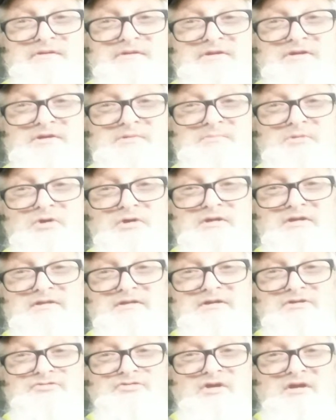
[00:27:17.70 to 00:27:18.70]
Good morning
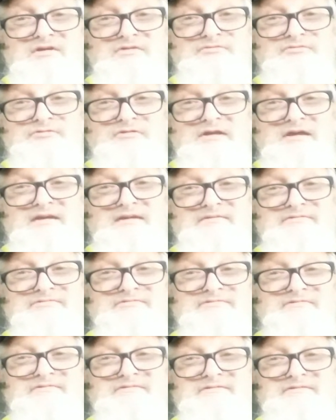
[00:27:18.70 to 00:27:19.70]
there, Trucker for Life.
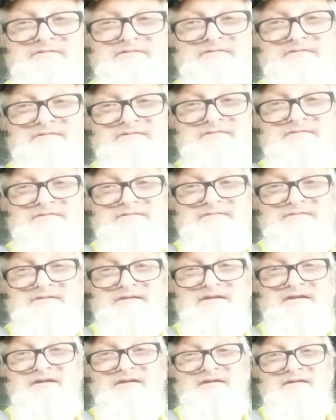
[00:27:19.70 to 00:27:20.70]

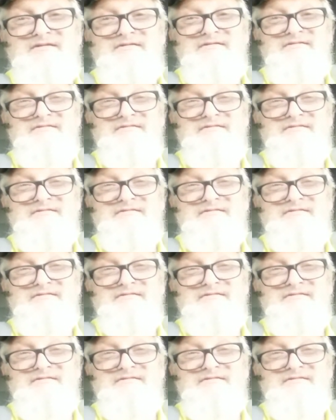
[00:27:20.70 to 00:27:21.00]
Yeah.